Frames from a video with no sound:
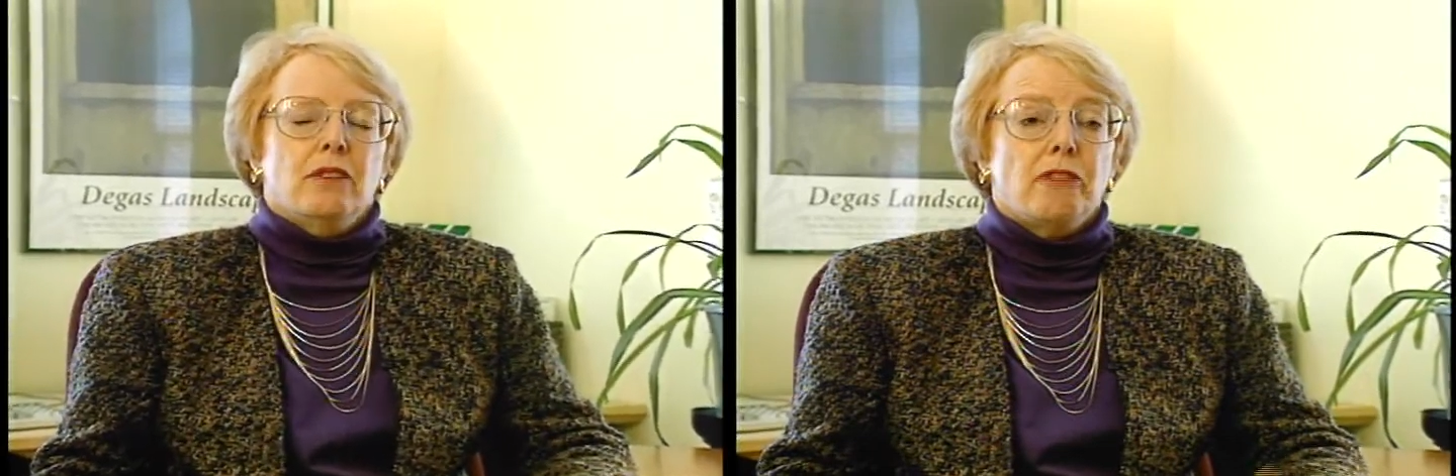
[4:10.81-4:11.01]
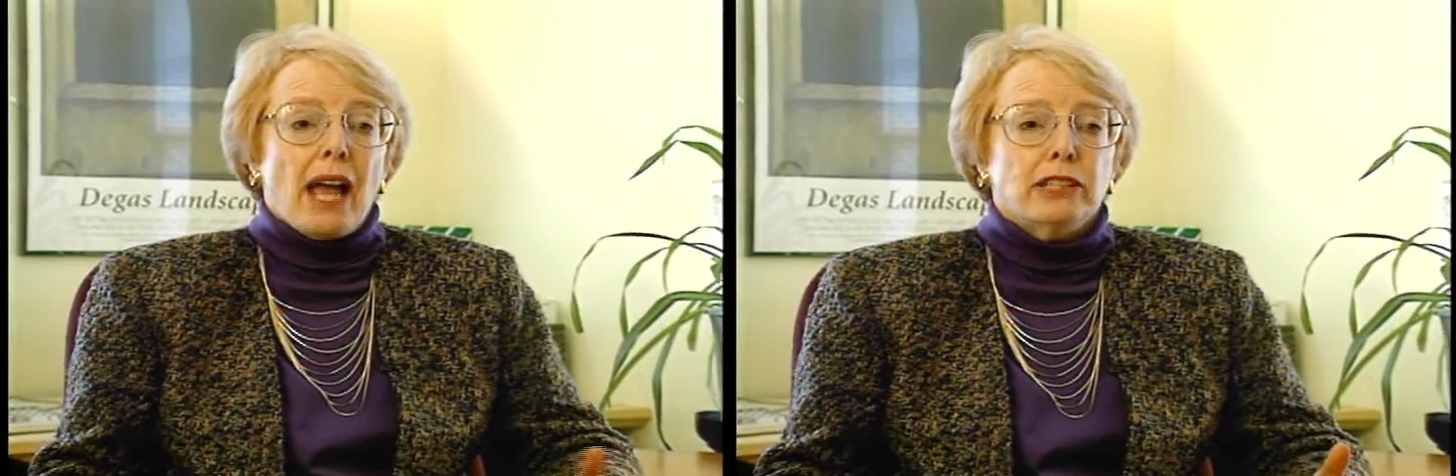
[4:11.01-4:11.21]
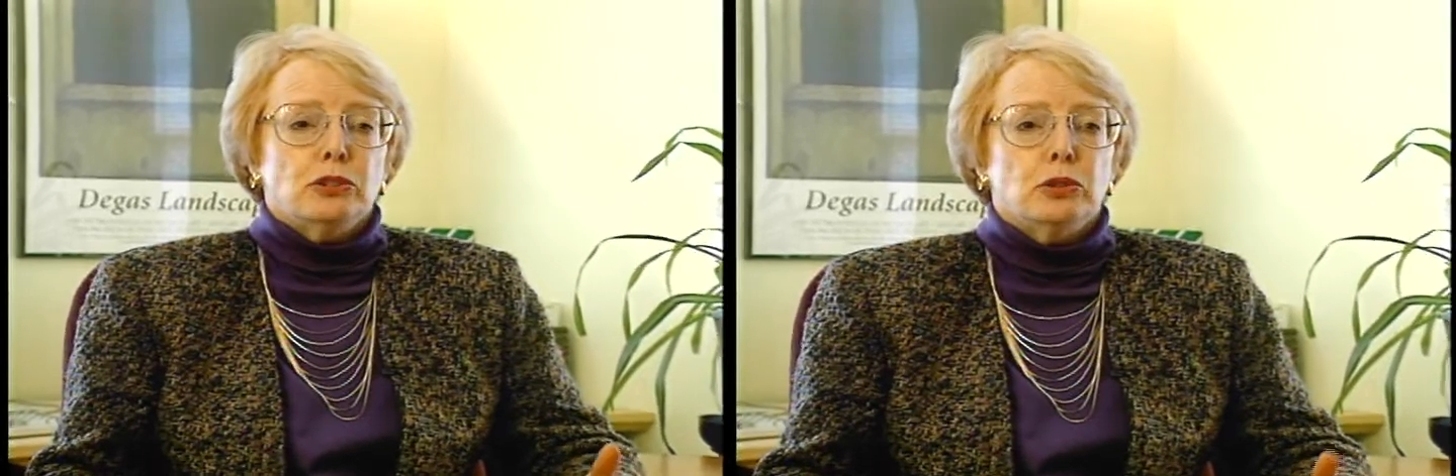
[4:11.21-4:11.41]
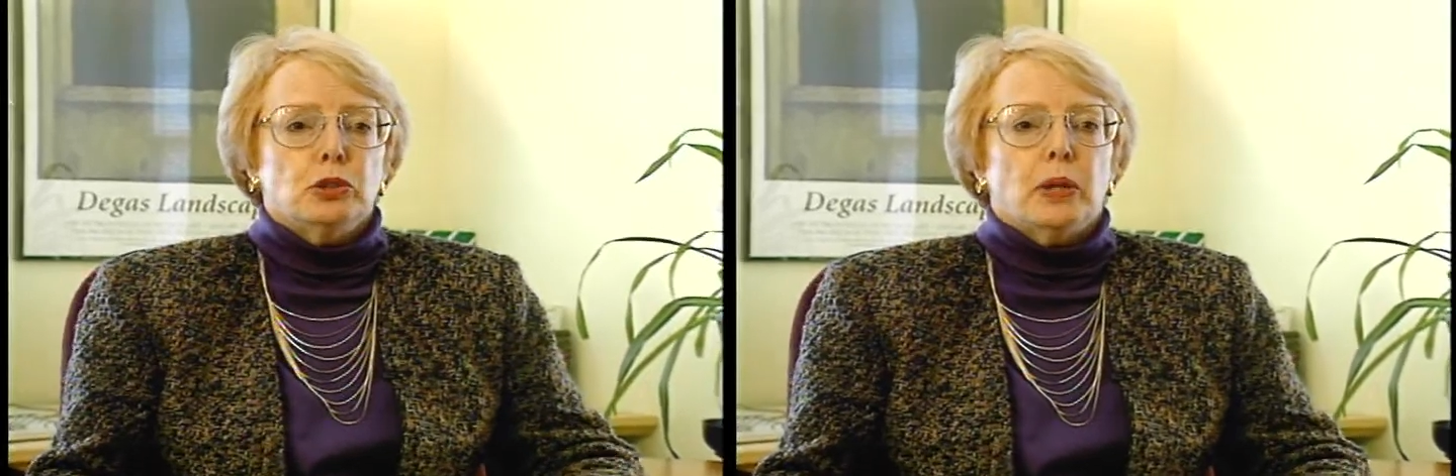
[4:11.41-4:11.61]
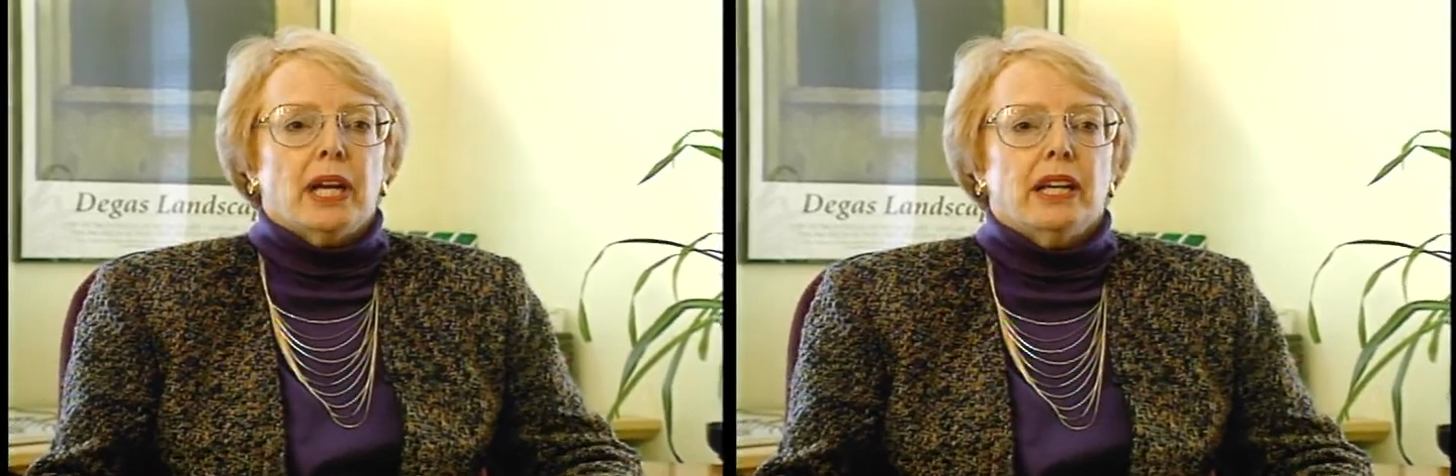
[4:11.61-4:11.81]
faster
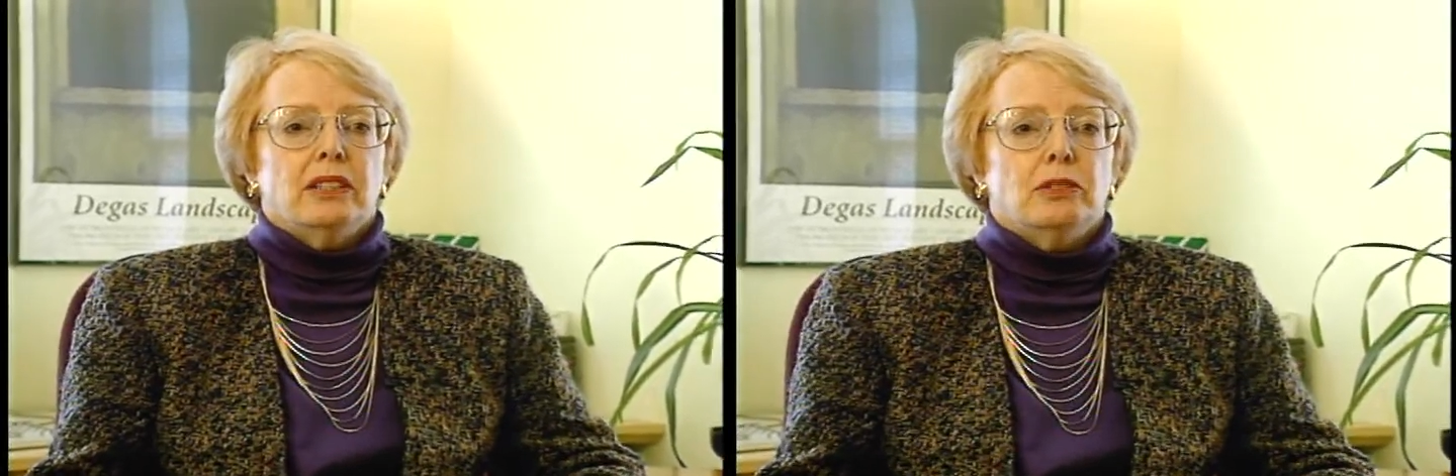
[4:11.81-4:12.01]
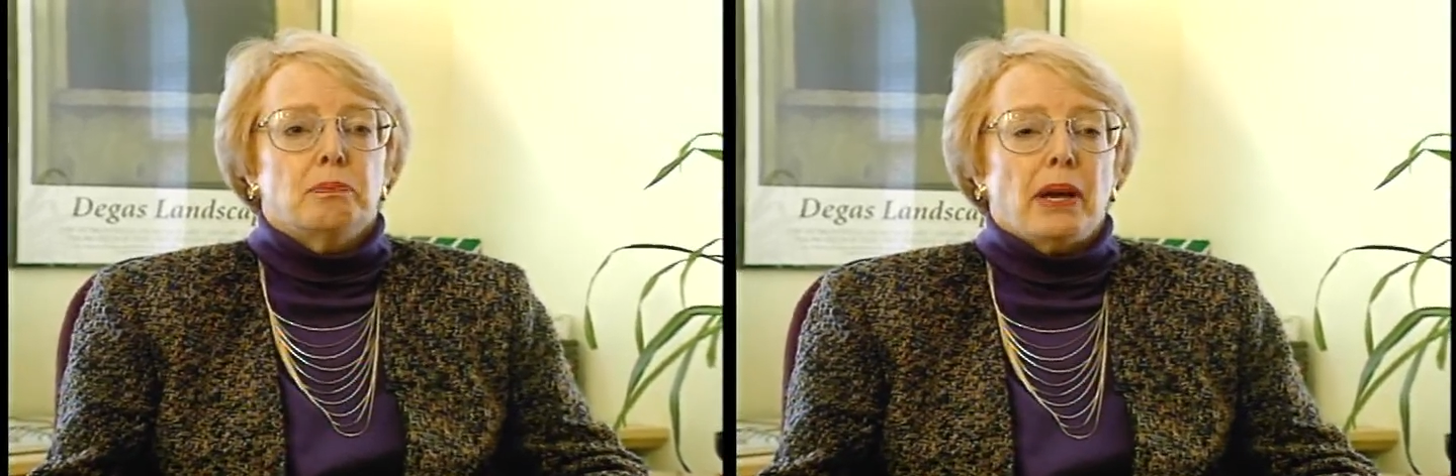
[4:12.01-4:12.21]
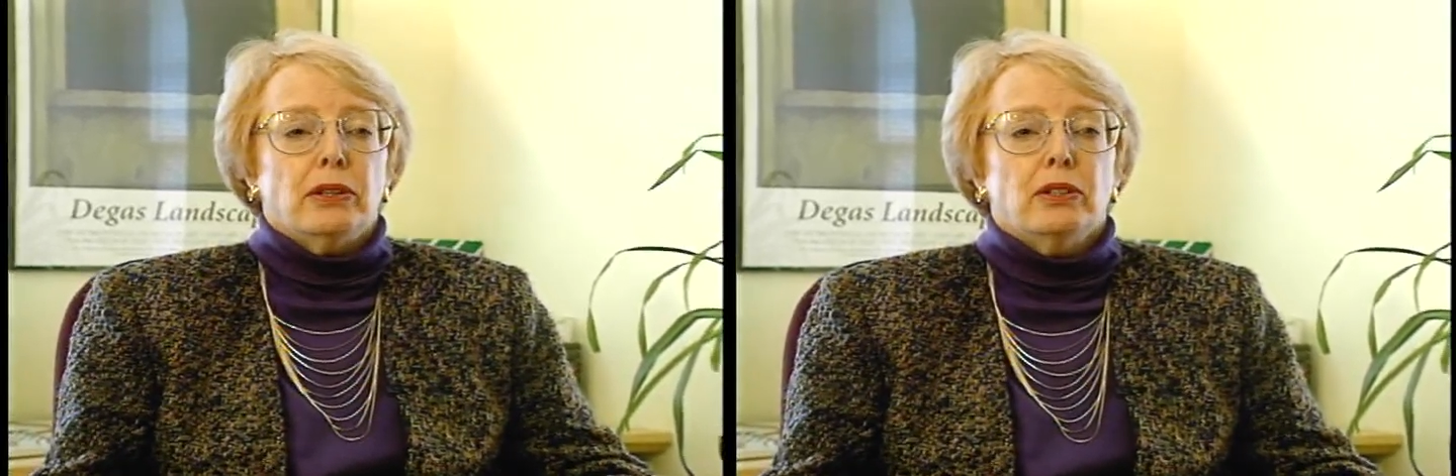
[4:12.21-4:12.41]
trains, better